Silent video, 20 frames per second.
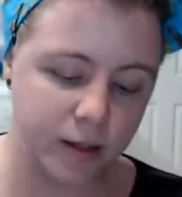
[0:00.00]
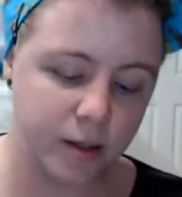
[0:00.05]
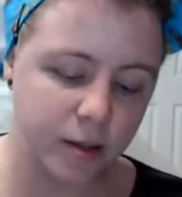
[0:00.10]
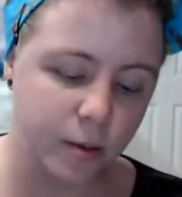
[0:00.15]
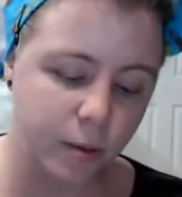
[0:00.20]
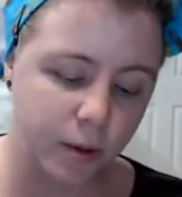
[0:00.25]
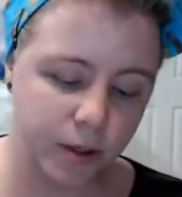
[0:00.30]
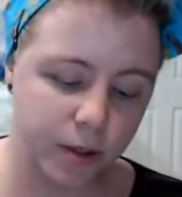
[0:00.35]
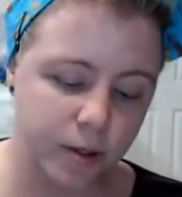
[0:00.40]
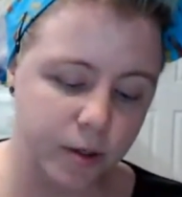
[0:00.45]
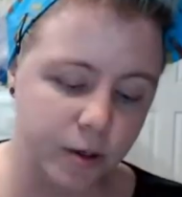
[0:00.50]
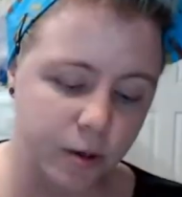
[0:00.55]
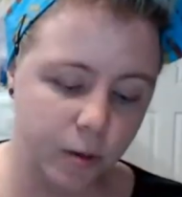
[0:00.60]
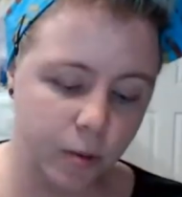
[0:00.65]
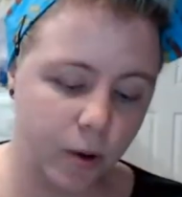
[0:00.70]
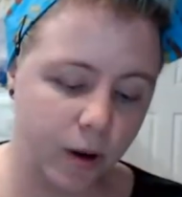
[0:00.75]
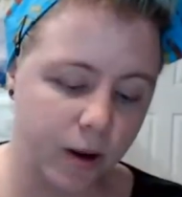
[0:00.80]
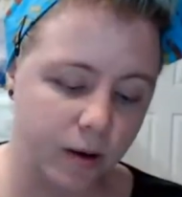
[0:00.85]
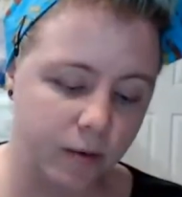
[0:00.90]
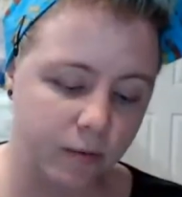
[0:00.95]
All right, so we're going to
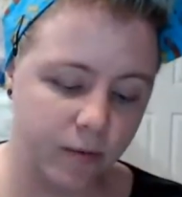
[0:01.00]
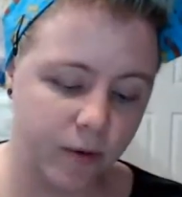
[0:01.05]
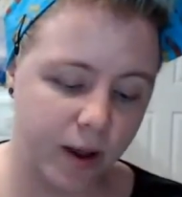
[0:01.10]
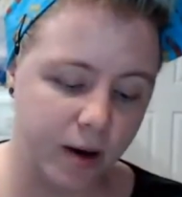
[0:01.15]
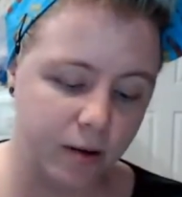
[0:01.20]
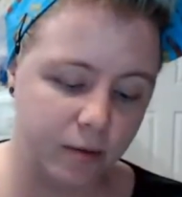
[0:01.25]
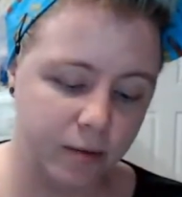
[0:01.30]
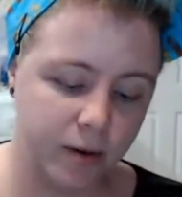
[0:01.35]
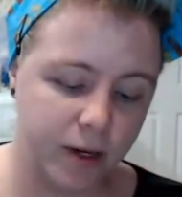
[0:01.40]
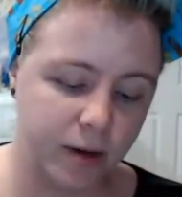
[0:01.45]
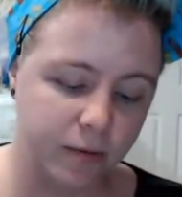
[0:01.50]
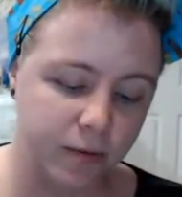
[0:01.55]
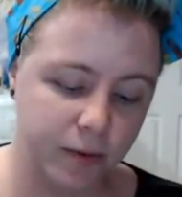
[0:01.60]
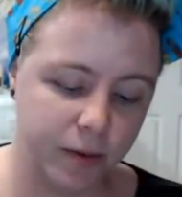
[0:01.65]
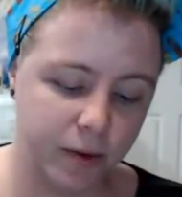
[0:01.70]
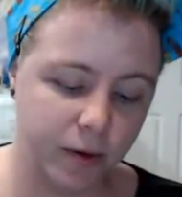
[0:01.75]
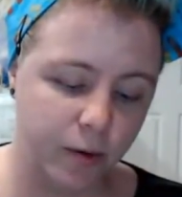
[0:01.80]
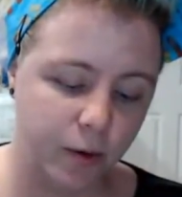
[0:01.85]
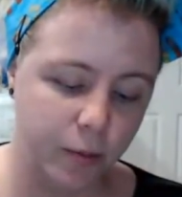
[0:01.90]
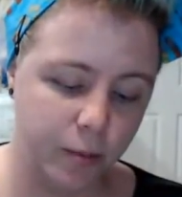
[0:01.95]
do one final
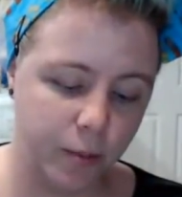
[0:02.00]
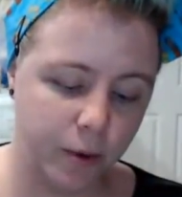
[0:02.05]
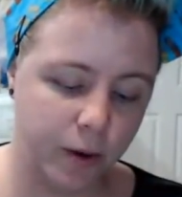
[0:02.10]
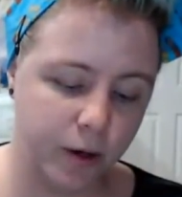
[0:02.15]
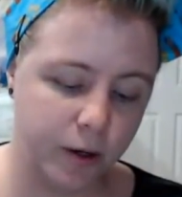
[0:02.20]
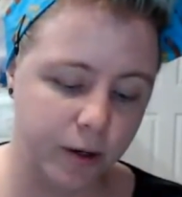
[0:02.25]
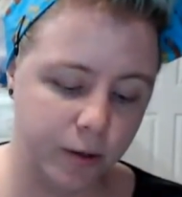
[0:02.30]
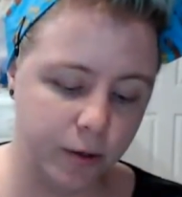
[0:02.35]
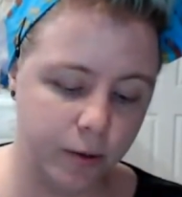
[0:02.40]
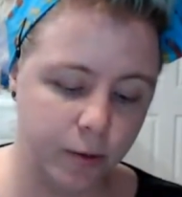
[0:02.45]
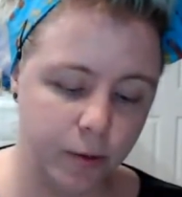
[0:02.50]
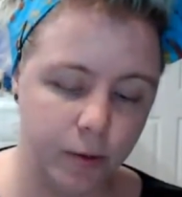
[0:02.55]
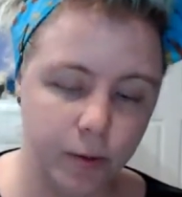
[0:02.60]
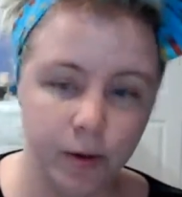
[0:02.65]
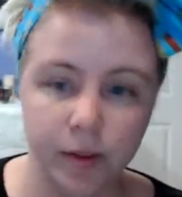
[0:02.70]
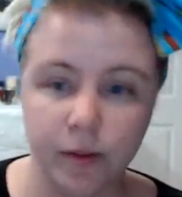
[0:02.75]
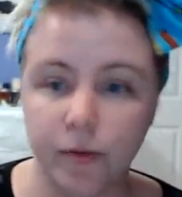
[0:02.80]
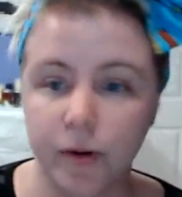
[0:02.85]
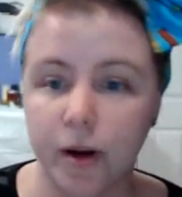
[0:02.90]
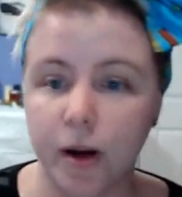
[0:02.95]
reading for the group. We're going to
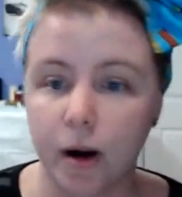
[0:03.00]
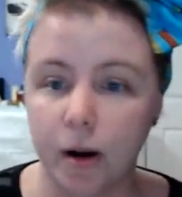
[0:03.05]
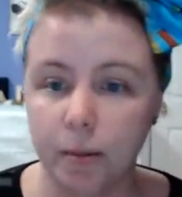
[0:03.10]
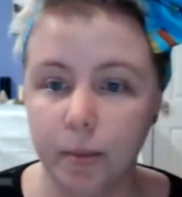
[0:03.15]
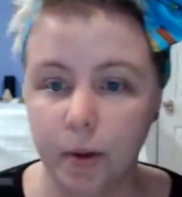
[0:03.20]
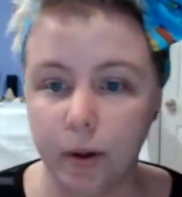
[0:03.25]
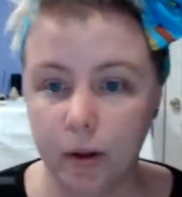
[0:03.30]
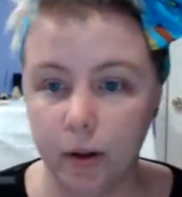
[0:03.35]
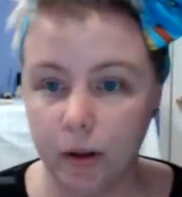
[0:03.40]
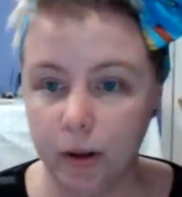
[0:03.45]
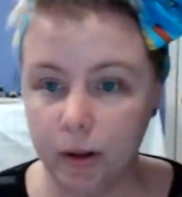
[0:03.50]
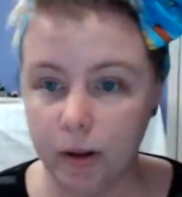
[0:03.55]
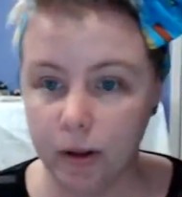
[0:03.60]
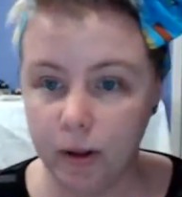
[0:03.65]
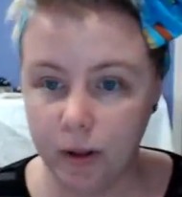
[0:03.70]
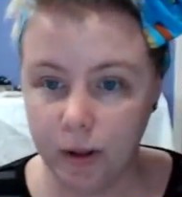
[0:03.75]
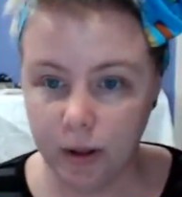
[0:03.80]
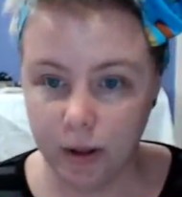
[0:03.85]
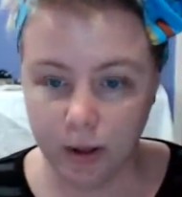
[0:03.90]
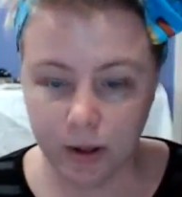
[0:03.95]
do a 3-card
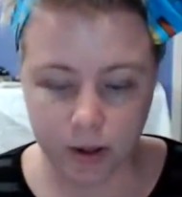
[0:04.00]
pull.